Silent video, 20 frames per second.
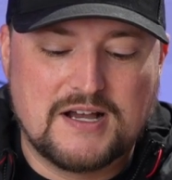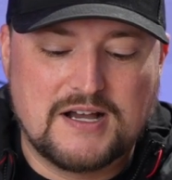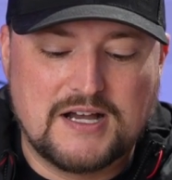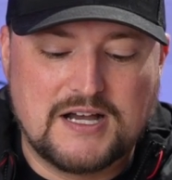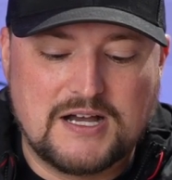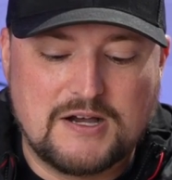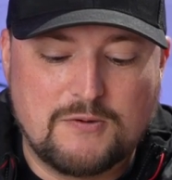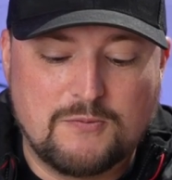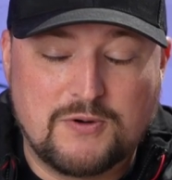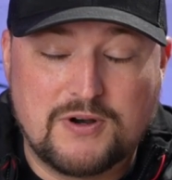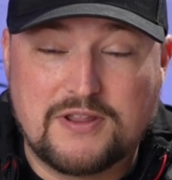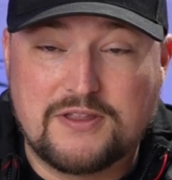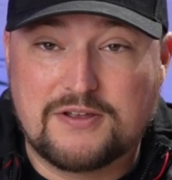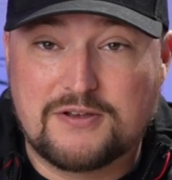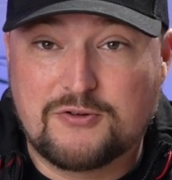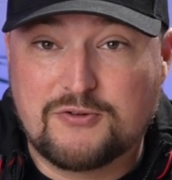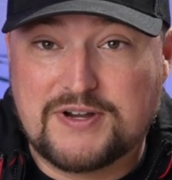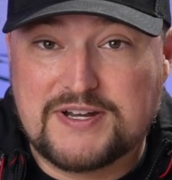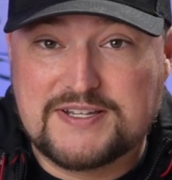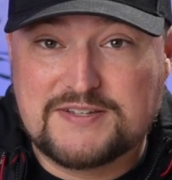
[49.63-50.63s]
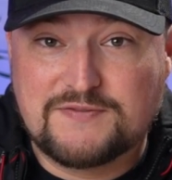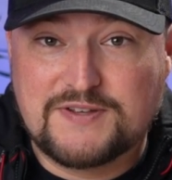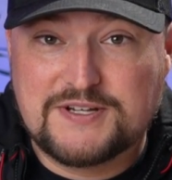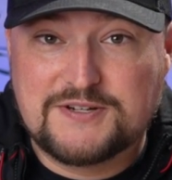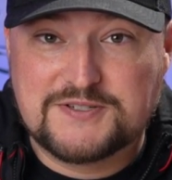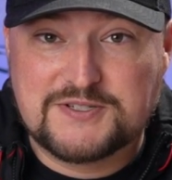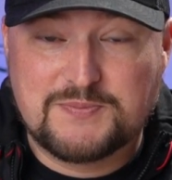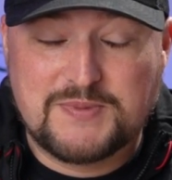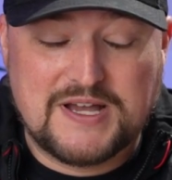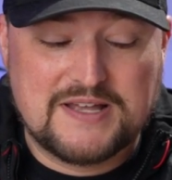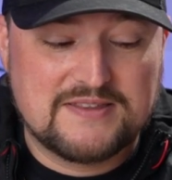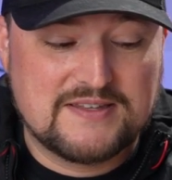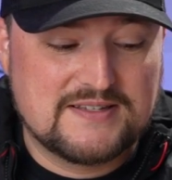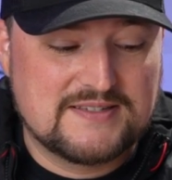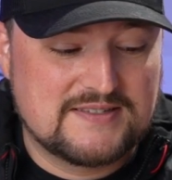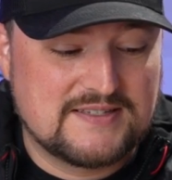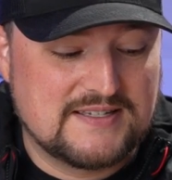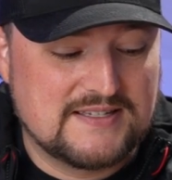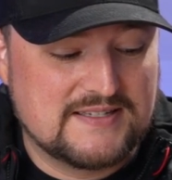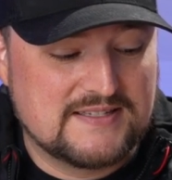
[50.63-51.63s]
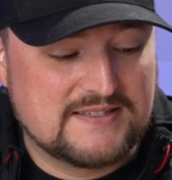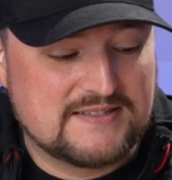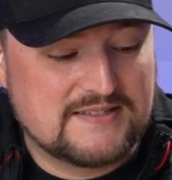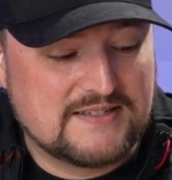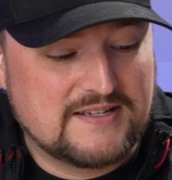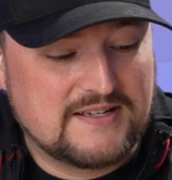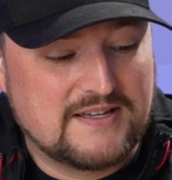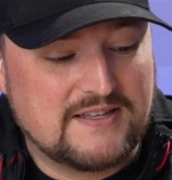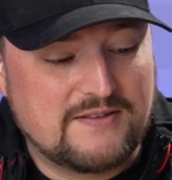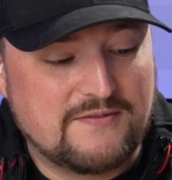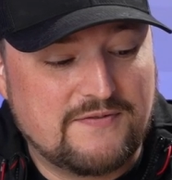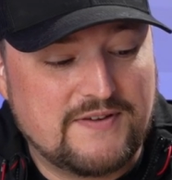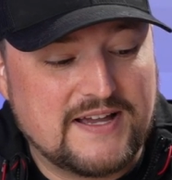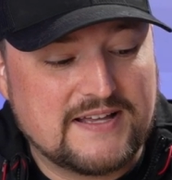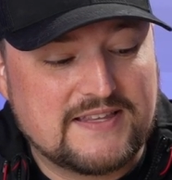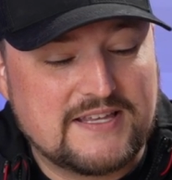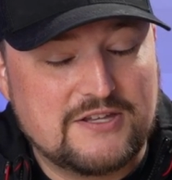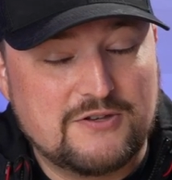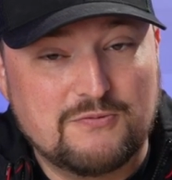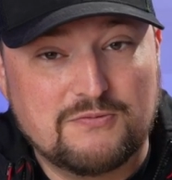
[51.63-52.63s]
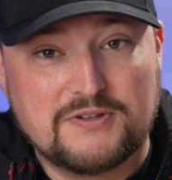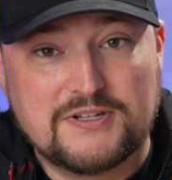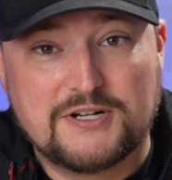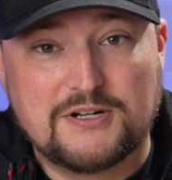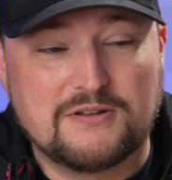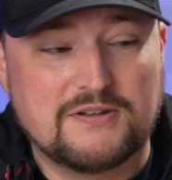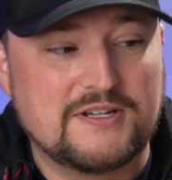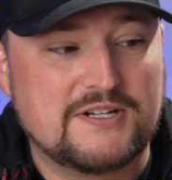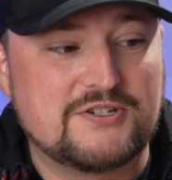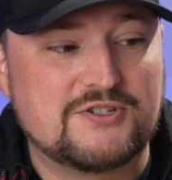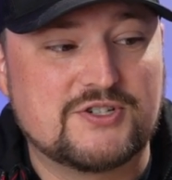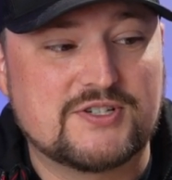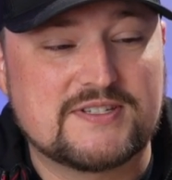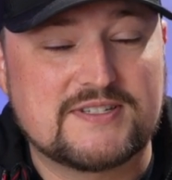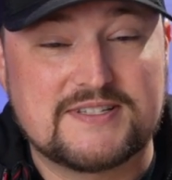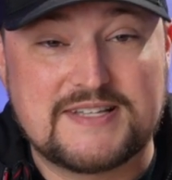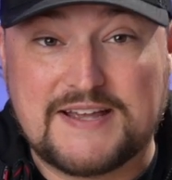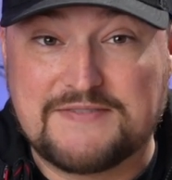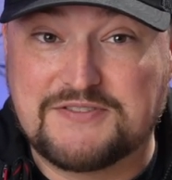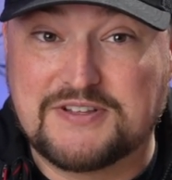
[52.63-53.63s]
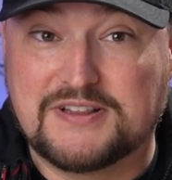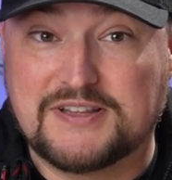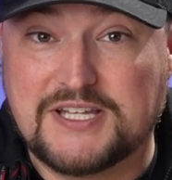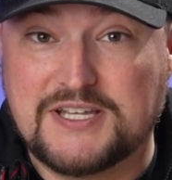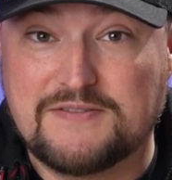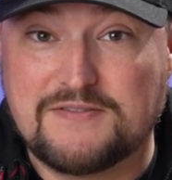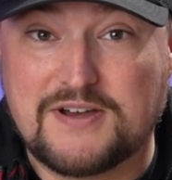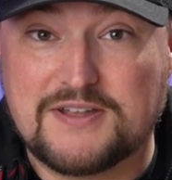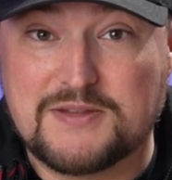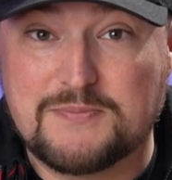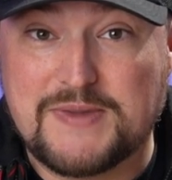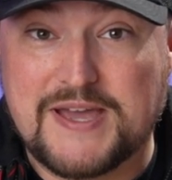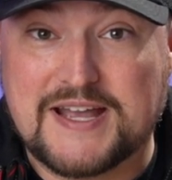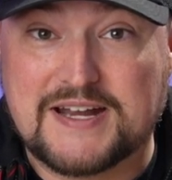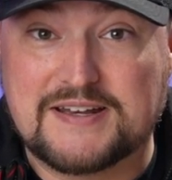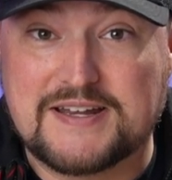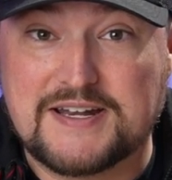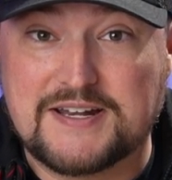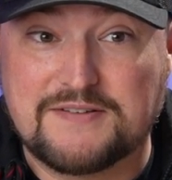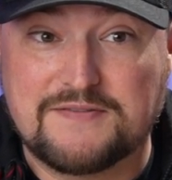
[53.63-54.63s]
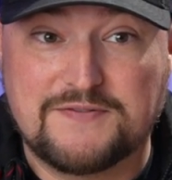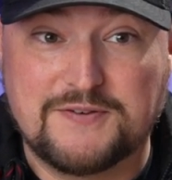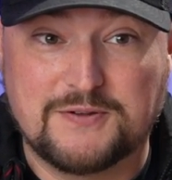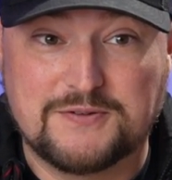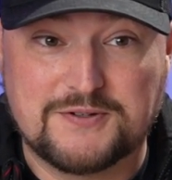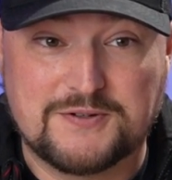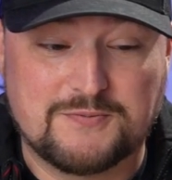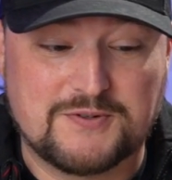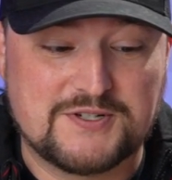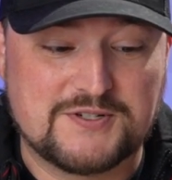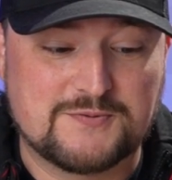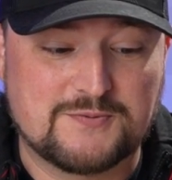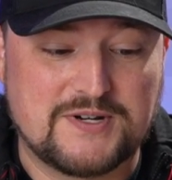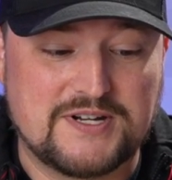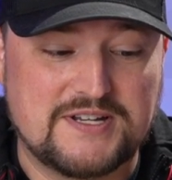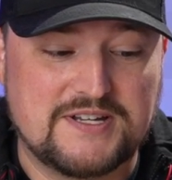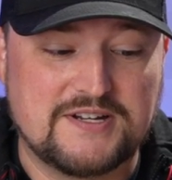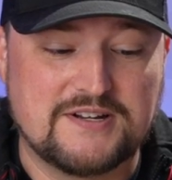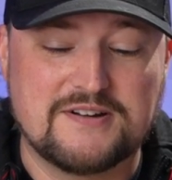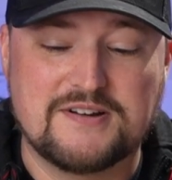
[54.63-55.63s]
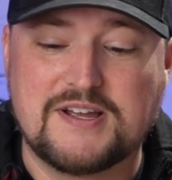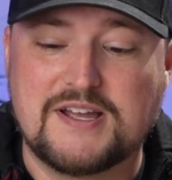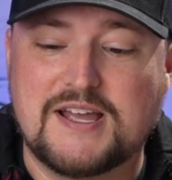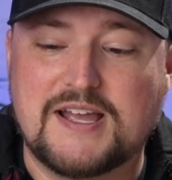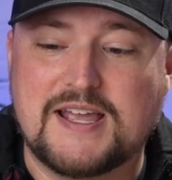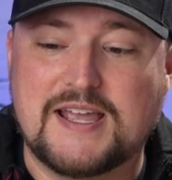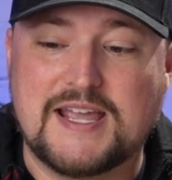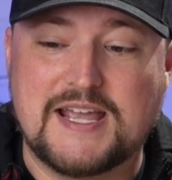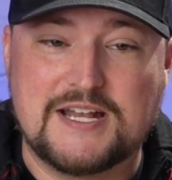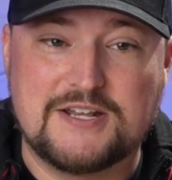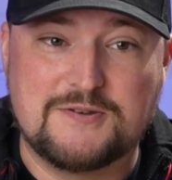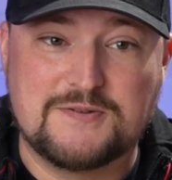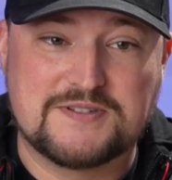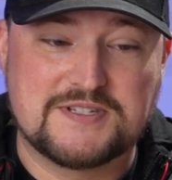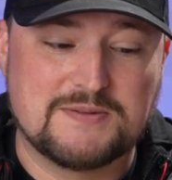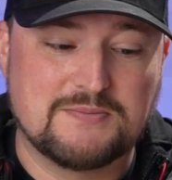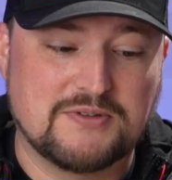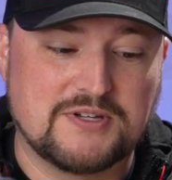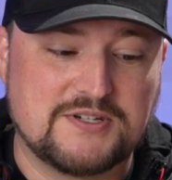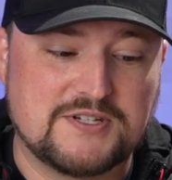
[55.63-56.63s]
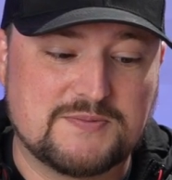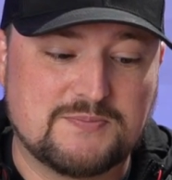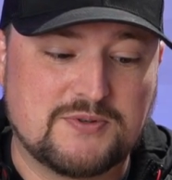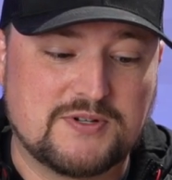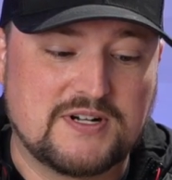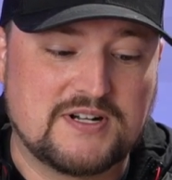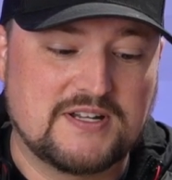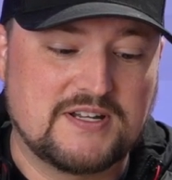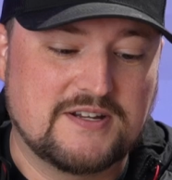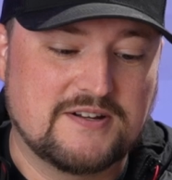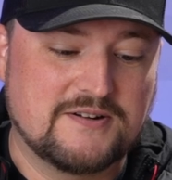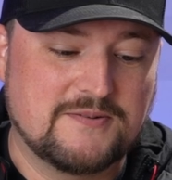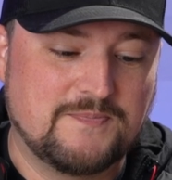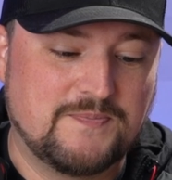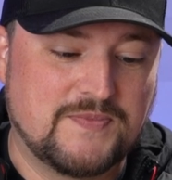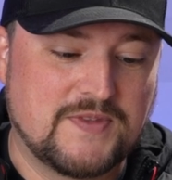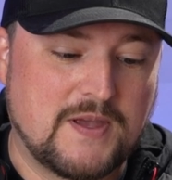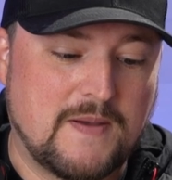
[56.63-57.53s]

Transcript: One of the greatest features about this is the fact that you literally just have to leave on the magnetic filter, which is right here, and you simply just put it here,